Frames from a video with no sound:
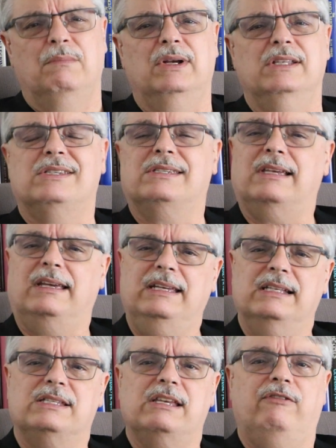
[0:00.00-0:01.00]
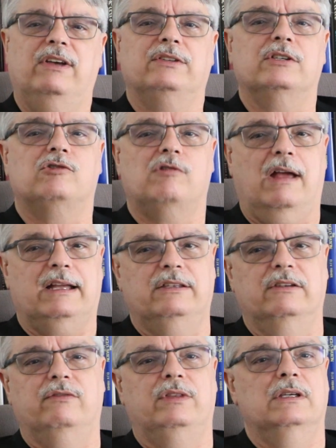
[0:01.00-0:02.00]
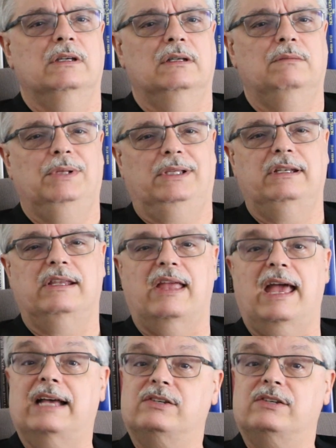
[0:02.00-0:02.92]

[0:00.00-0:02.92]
But in science, I found attractive the ability to